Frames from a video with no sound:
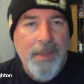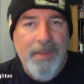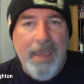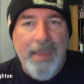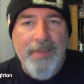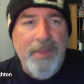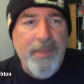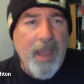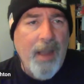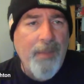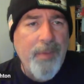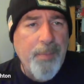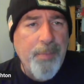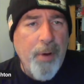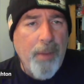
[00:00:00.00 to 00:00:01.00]
take the
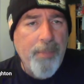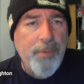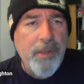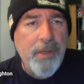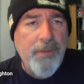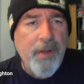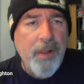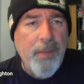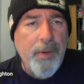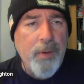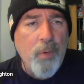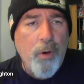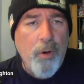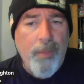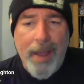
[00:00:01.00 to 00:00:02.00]
time to properly develop a
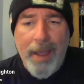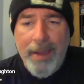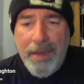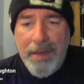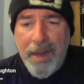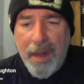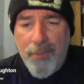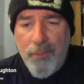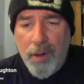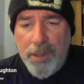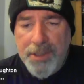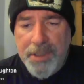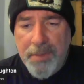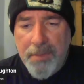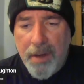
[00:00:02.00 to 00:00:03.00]
quarterback and not
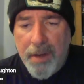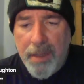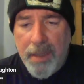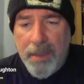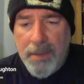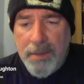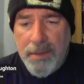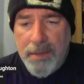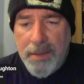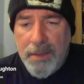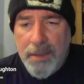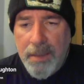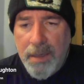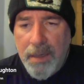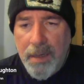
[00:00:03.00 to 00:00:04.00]
rush somebody.
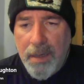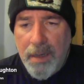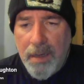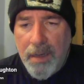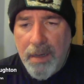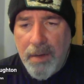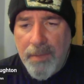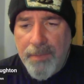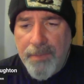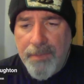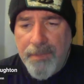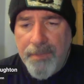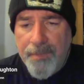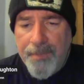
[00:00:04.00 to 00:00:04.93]
Let's